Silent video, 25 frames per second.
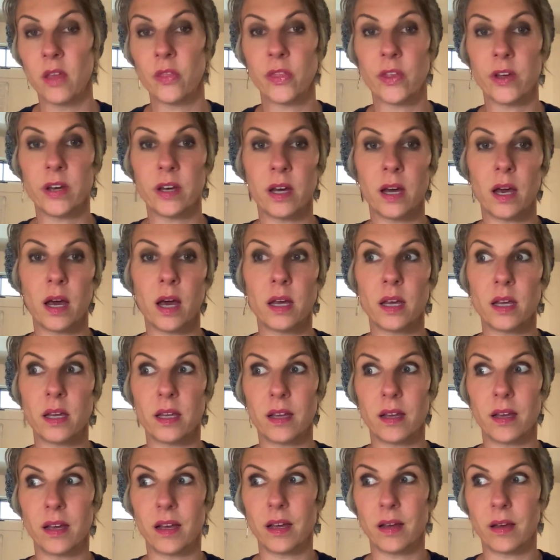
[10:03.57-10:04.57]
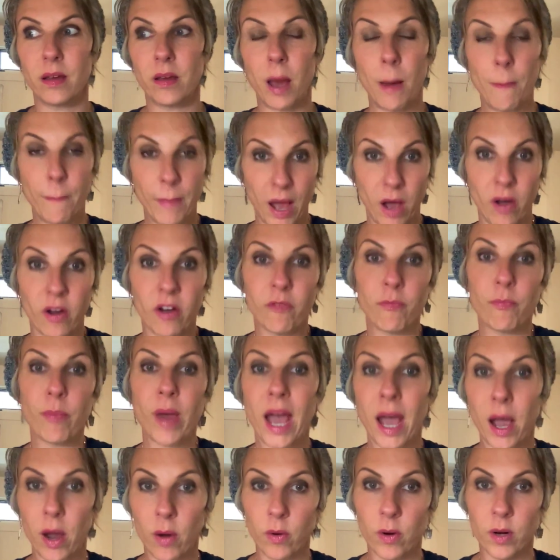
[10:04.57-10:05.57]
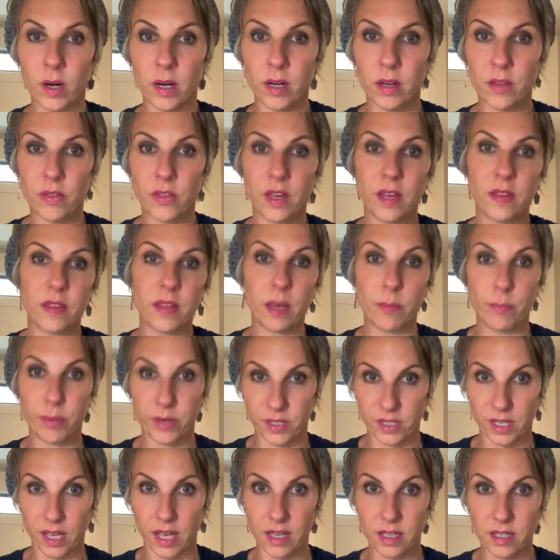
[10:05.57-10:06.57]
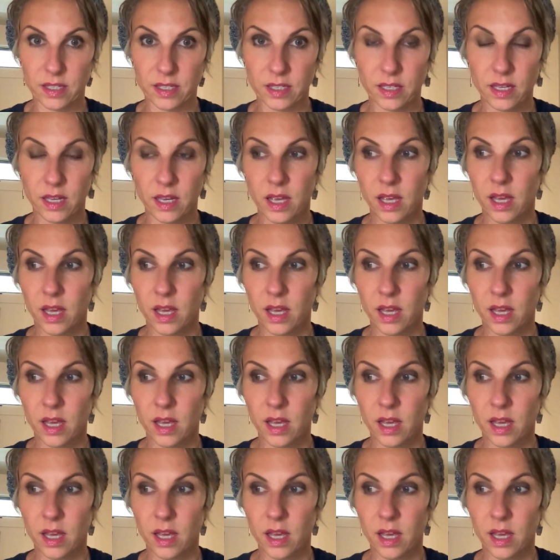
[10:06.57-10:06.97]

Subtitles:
the amount of power that they possess.